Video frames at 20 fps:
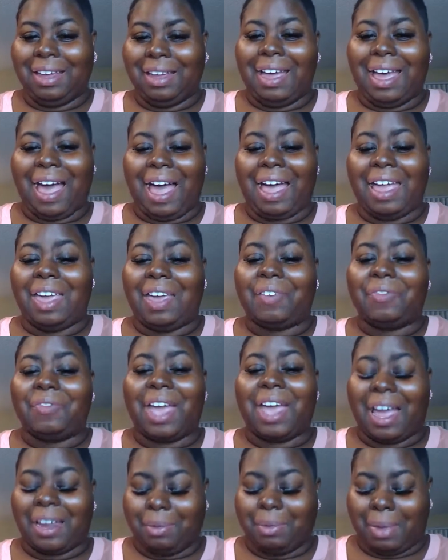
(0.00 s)
I have
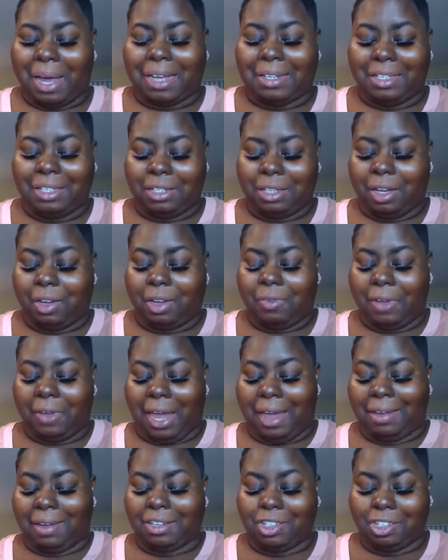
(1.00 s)
gotten myself
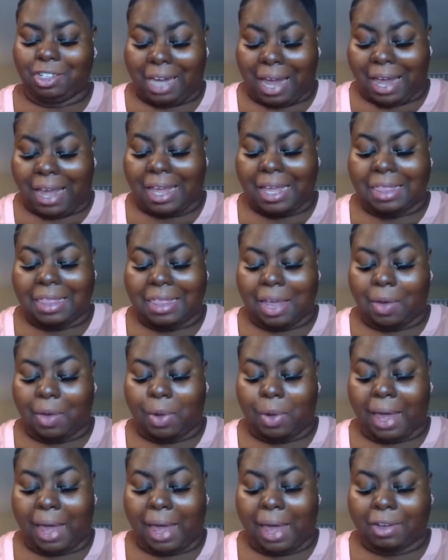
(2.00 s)
a shade that
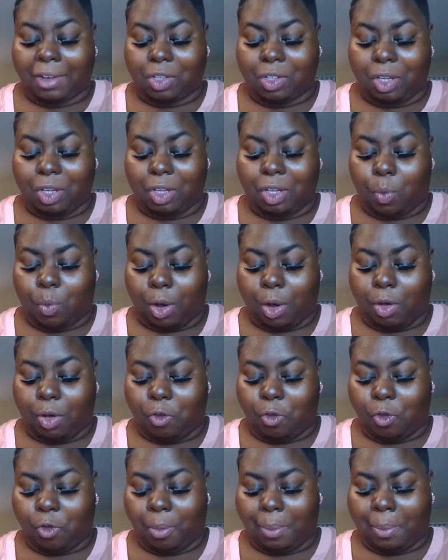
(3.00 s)
will actually work
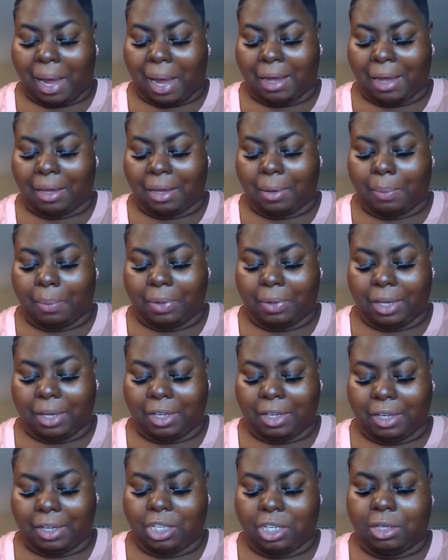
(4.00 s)
for my
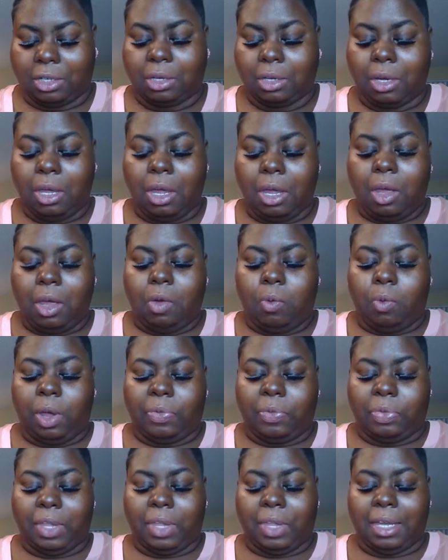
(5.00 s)
complexion.
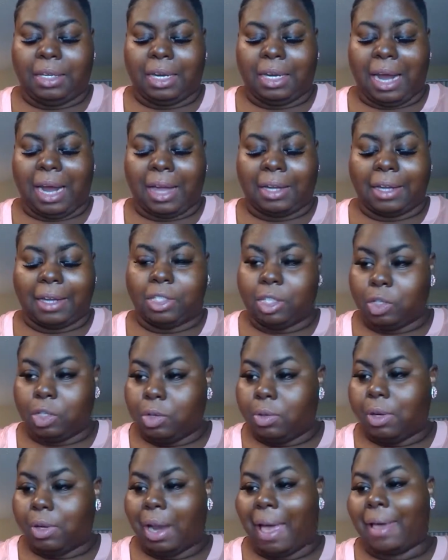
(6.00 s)
One thing that I
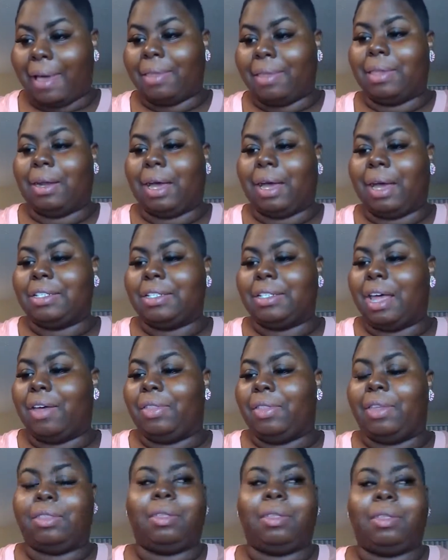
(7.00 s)
do like that I saw
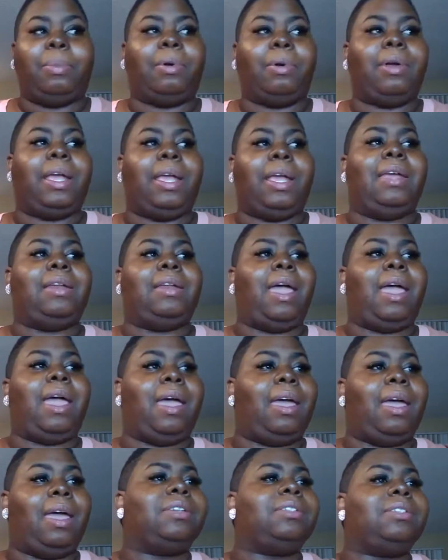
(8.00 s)
that the brand
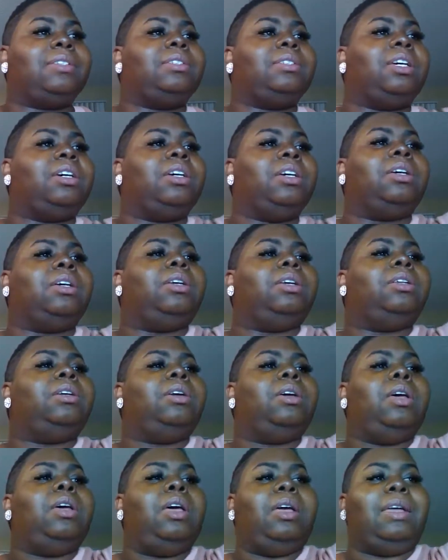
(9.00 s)
has done
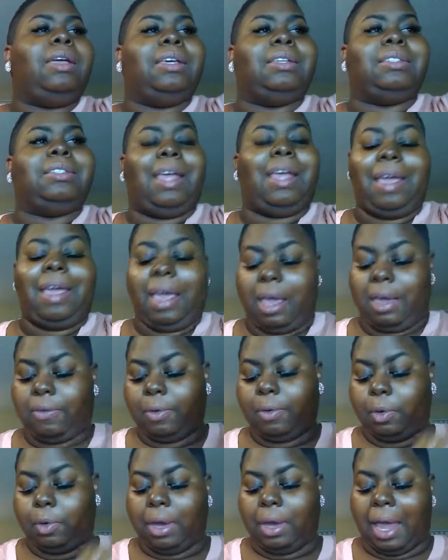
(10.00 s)
is they
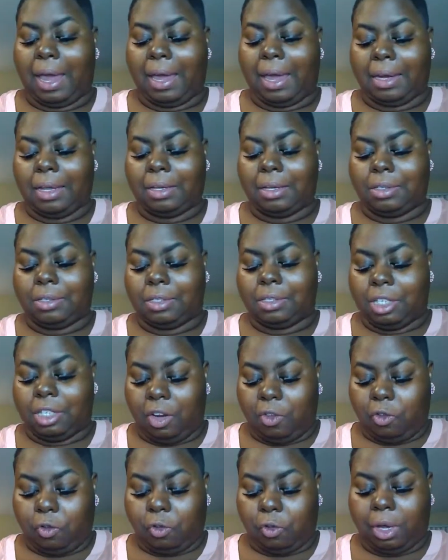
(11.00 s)
have created
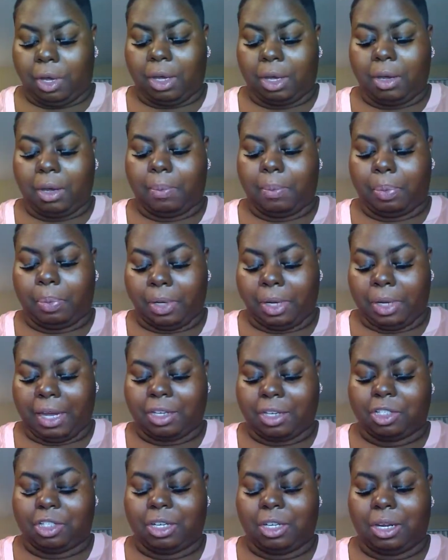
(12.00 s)
different
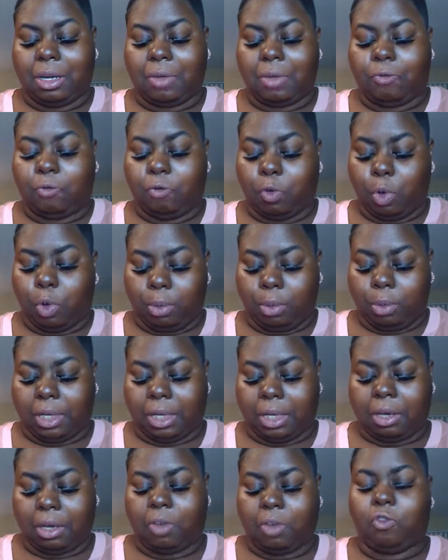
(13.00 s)
complexion
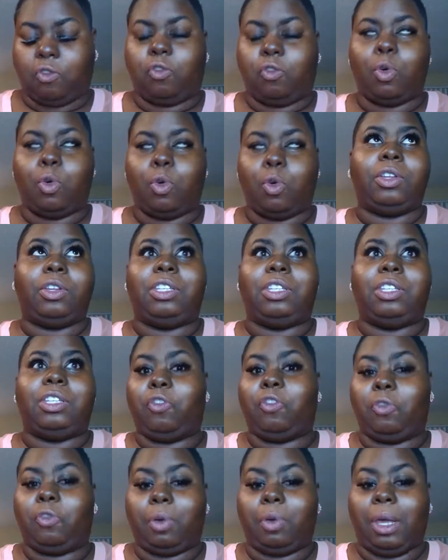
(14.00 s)
formula for
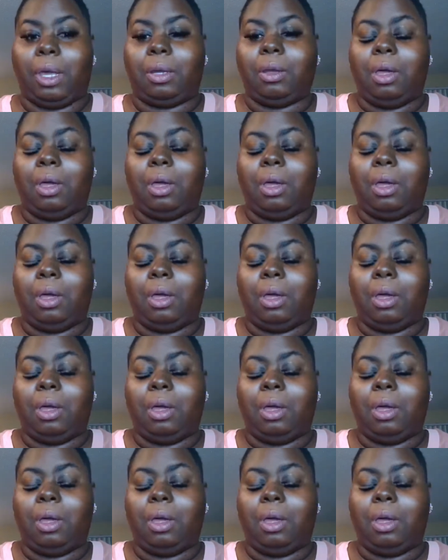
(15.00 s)
different